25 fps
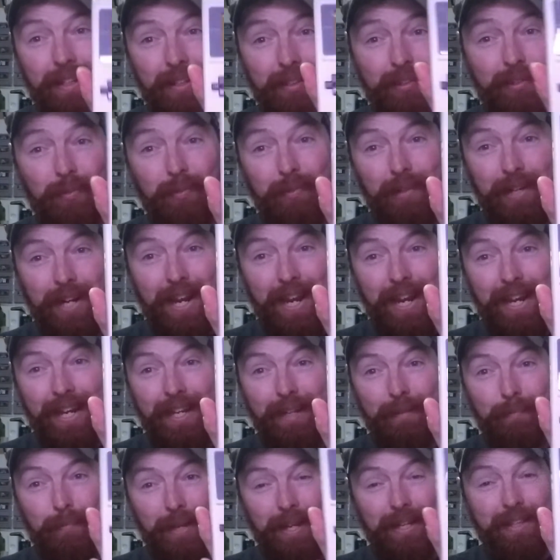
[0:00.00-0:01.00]
That's the one I
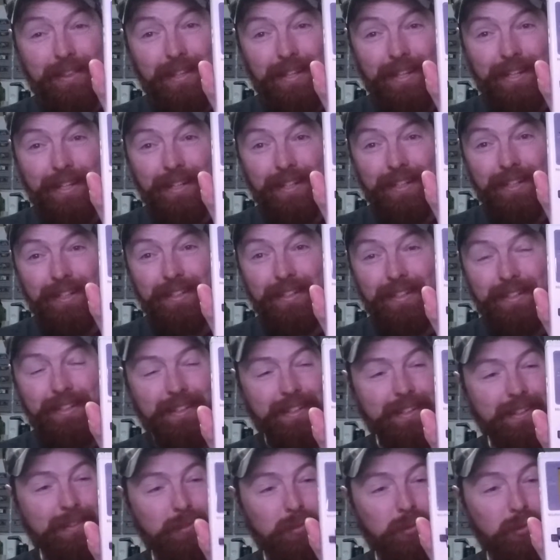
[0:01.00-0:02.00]
had back then.
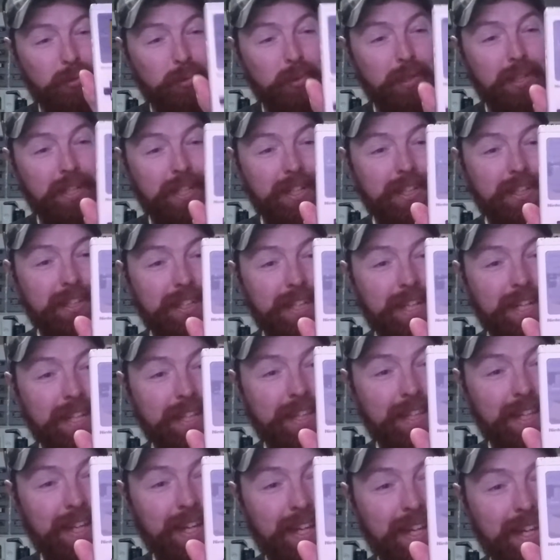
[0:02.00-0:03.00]
It was really good to
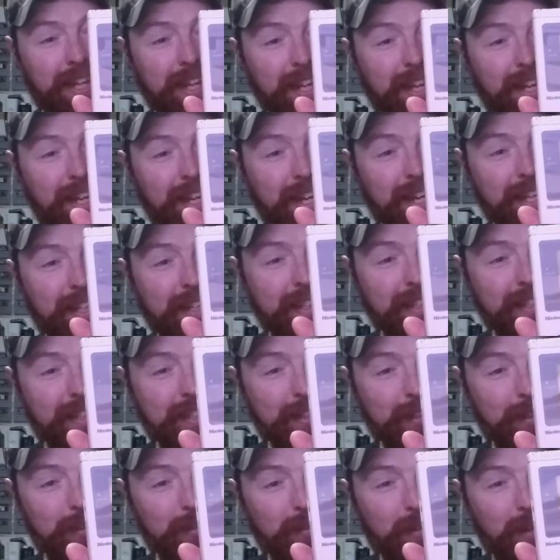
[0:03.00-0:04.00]
get that. And
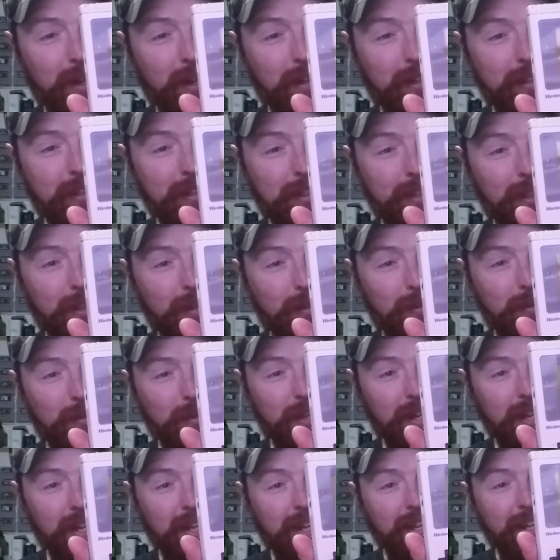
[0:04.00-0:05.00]
this little
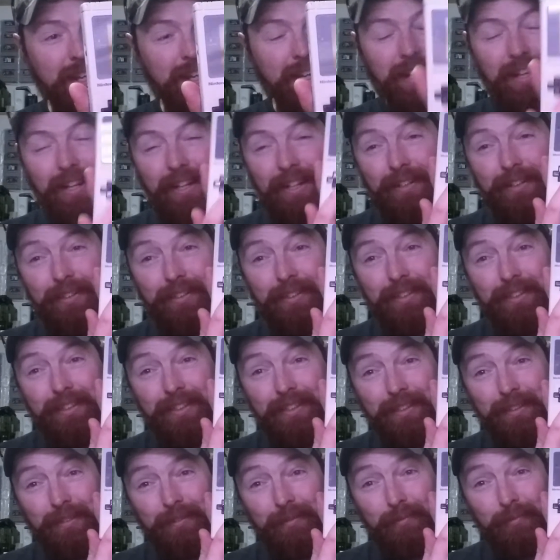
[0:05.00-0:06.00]
console
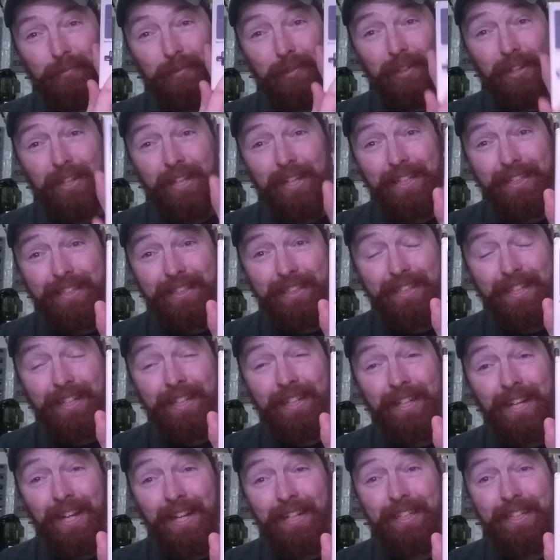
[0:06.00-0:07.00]
is released
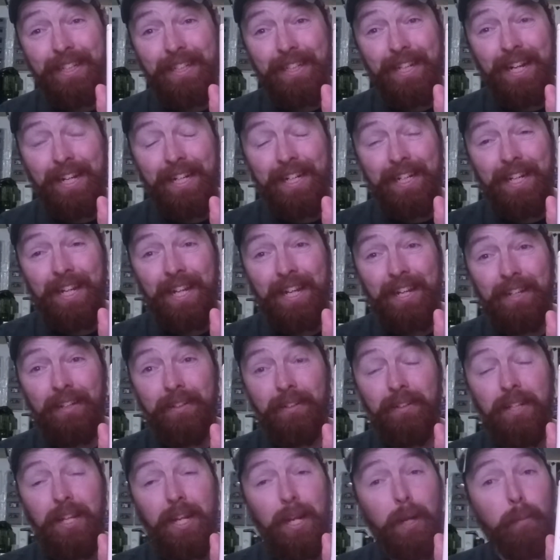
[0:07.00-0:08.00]
in
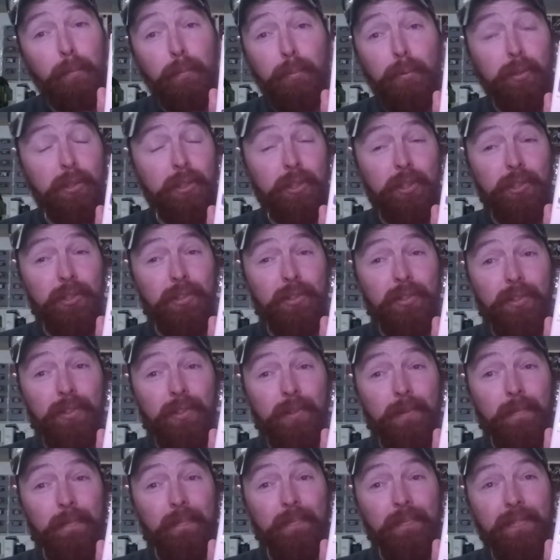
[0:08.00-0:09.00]
1989. And I'm pretty
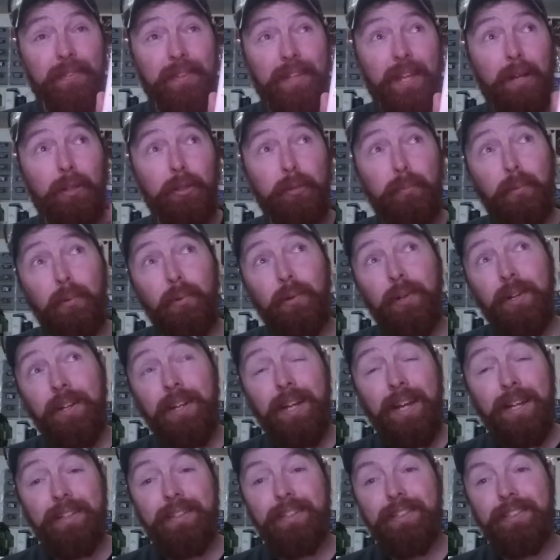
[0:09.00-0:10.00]
sure I was born in
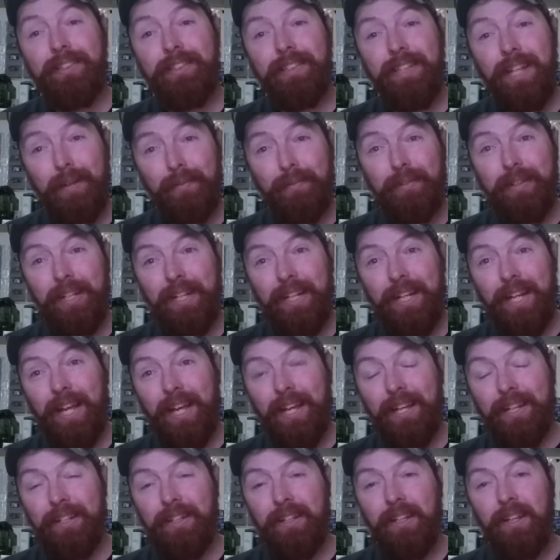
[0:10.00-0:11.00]

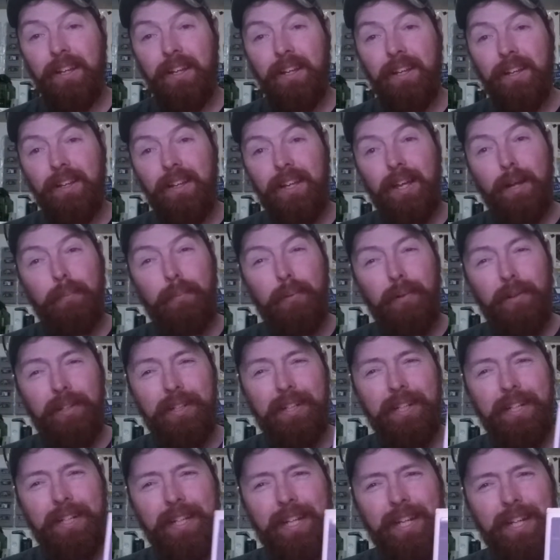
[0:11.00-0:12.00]
1979. I
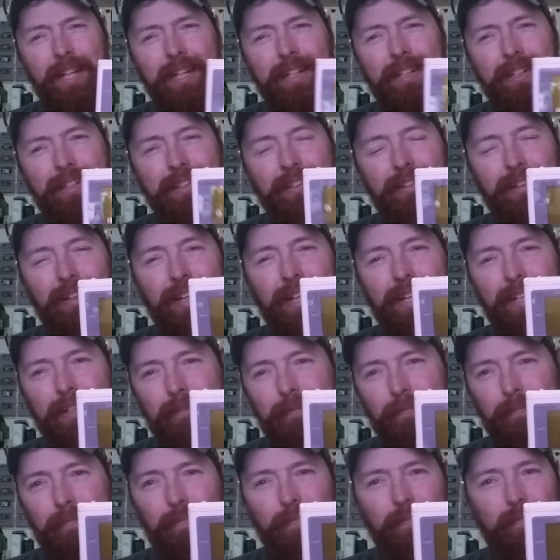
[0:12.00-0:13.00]
probably didn't get it till like
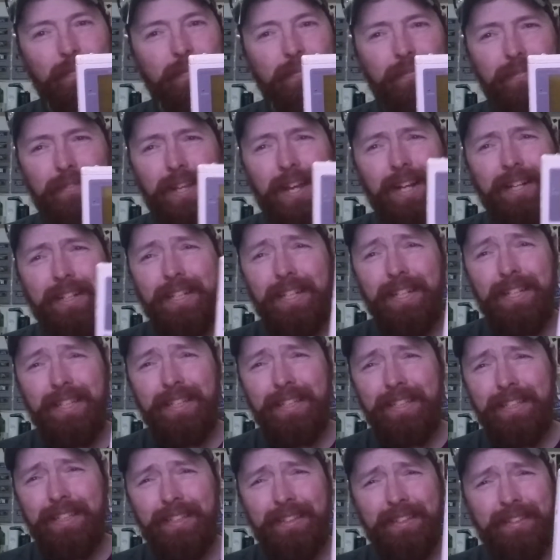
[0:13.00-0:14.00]

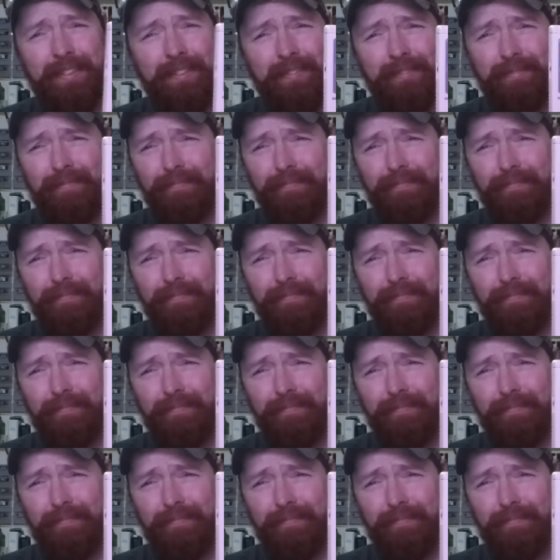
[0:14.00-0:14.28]
1990.